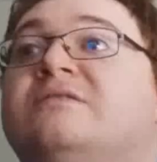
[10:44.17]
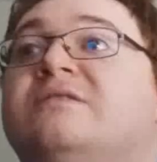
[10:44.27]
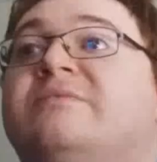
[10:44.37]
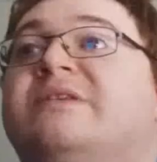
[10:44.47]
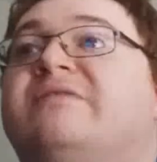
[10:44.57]

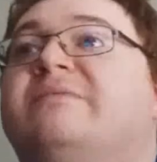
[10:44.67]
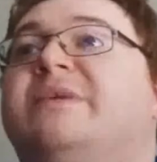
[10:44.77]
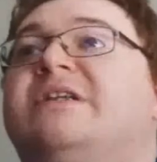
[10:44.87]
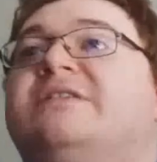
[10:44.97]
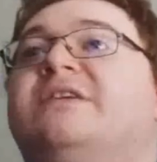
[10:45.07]
Nope, never
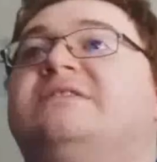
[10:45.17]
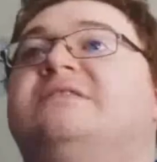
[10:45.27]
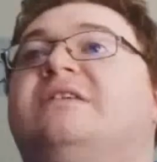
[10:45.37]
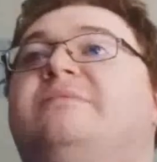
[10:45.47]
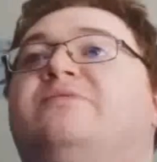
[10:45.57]
mind. I thought
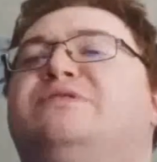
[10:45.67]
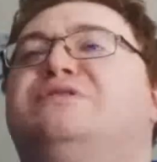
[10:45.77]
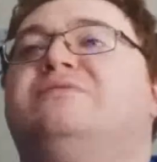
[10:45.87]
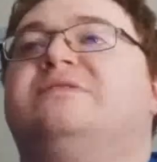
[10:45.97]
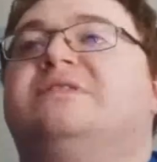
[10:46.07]
Sammy was
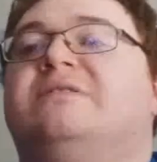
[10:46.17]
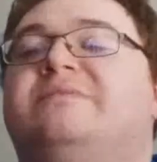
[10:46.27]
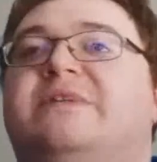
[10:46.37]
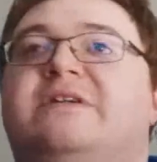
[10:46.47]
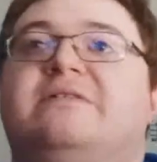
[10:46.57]
doing
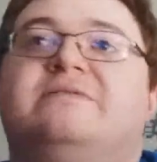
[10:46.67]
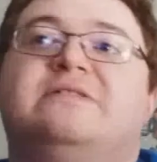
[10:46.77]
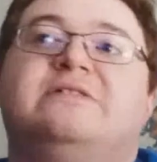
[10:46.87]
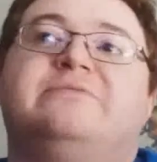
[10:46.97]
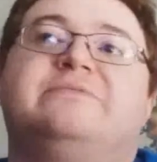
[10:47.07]
something there.
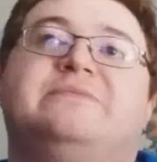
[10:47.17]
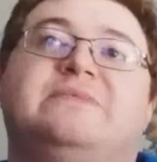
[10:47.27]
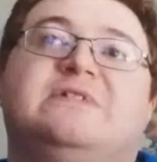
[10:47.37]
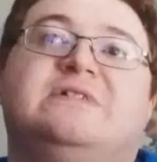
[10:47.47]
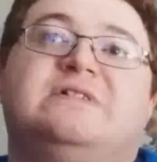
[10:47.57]
Nope.
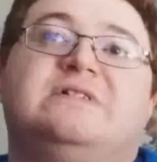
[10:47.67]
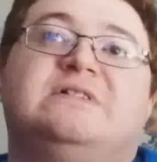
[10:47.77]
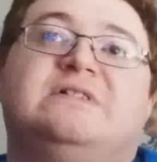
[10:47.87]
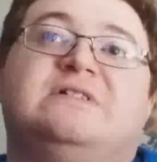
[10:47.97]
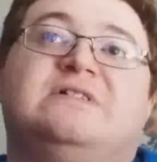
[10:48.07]

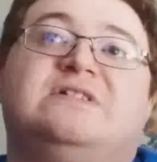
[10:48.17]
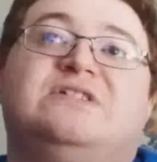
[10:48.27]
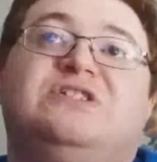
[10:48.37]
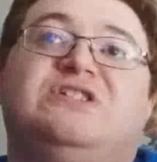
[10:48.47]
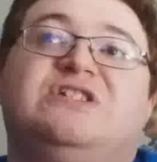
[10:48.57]

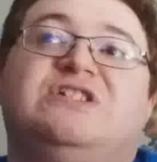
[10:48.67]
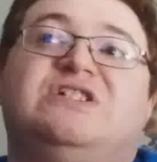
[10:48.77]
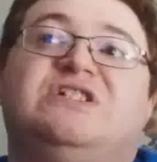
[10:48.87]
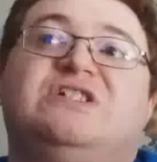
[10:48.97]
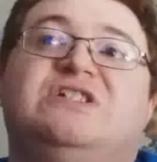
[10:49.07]

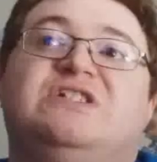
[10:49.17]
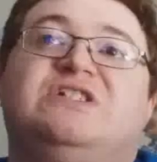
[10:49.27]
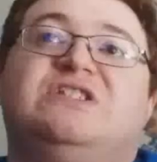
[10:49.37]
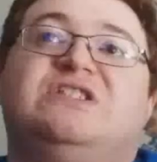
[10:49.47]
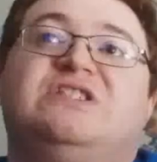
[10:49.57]

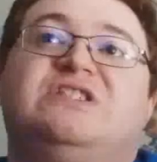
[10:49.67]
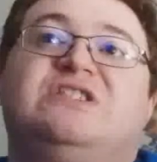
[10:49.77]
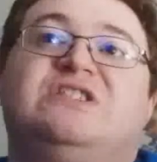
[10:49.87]
Jeez.